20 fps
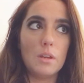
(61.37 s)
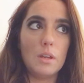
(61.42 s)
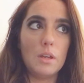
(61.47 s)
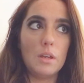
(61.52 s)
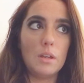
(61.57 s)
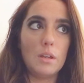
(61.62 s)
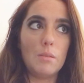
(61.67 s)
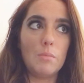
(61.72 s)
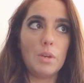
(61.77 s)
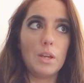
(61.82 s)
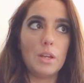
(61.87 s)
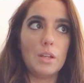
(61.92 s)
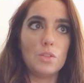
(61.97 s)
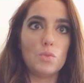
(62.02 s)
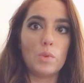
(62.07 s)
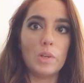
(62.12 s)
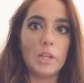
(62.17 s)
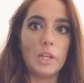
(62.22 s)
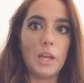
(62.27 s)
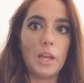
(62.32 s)
in my
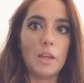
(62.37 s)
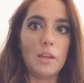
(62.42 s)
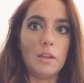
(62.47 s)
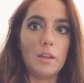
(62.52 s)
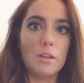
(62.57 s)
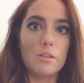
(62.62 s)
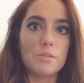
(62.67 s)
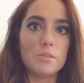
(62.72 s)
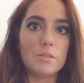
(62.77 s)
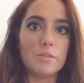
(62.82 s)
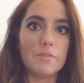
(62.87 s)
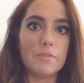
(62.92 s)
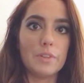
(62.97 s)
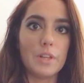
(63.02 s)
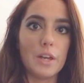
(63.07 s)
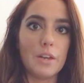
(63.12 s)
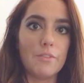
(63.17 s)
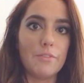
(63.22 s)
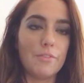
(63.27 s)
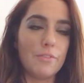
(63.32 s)
28 years of
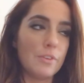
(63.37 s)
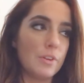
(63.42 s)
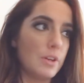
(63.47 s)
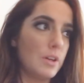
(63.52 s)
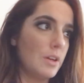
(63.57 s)
life,